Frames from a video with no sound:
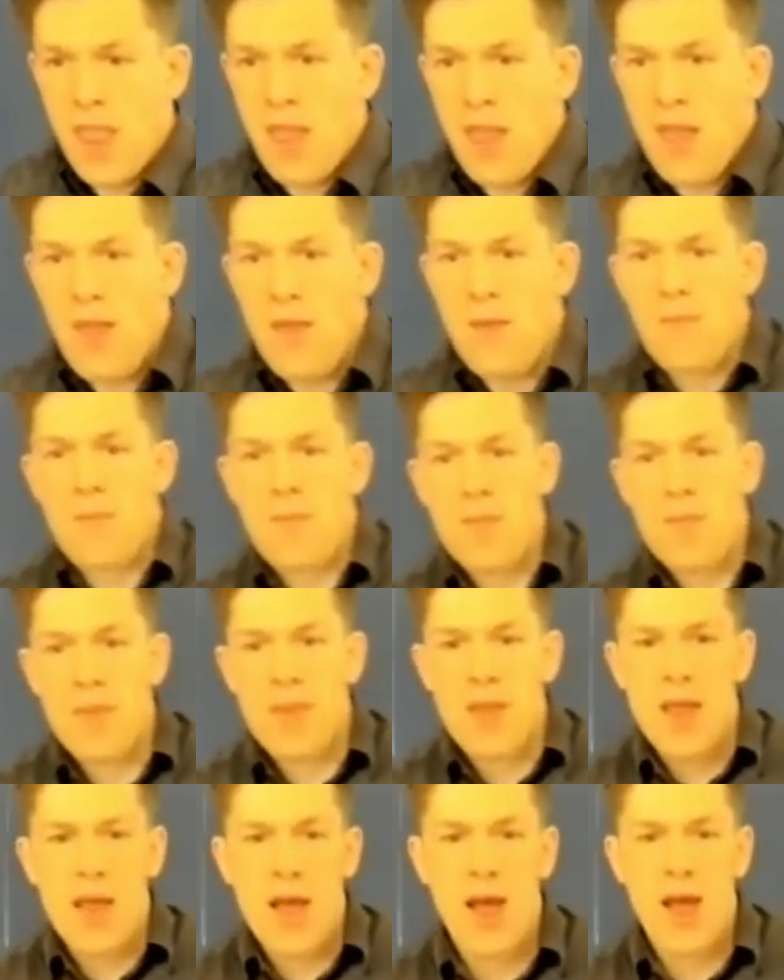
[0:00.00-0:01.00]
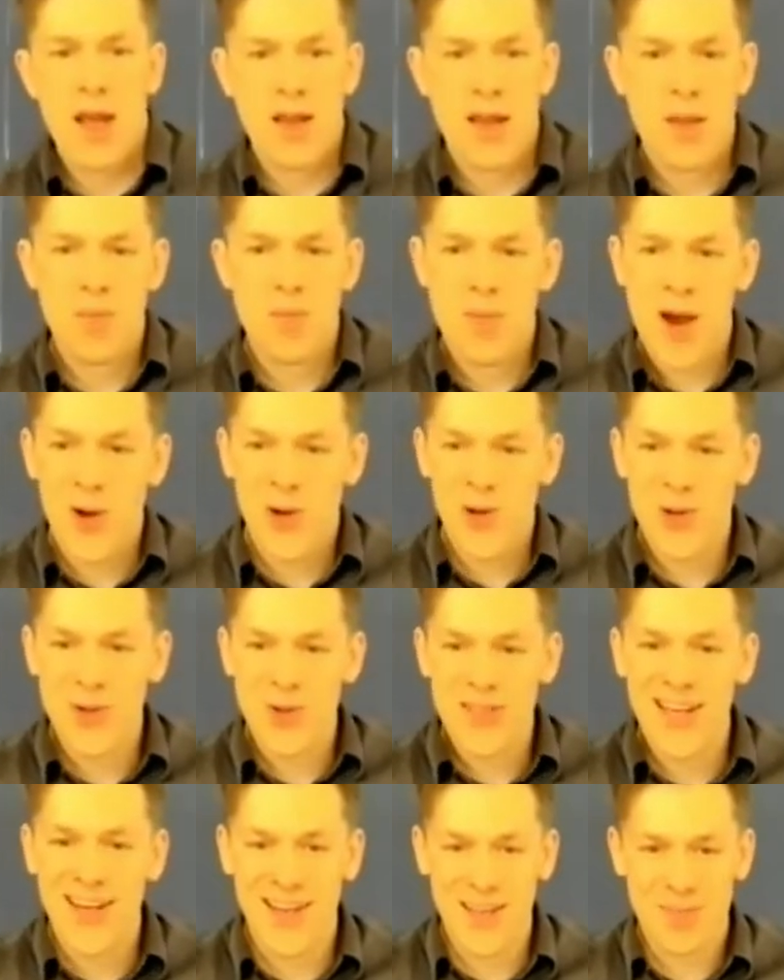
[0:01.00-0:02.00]
But if you come. And, and Paulo,
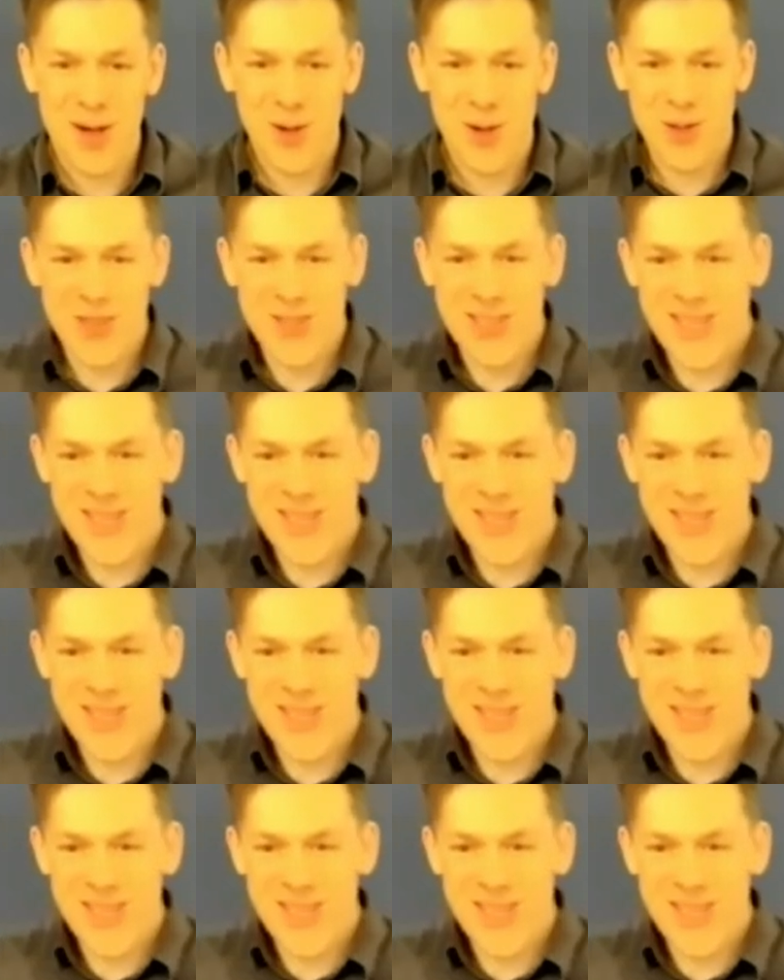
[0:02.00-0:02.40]
yeah, Paulo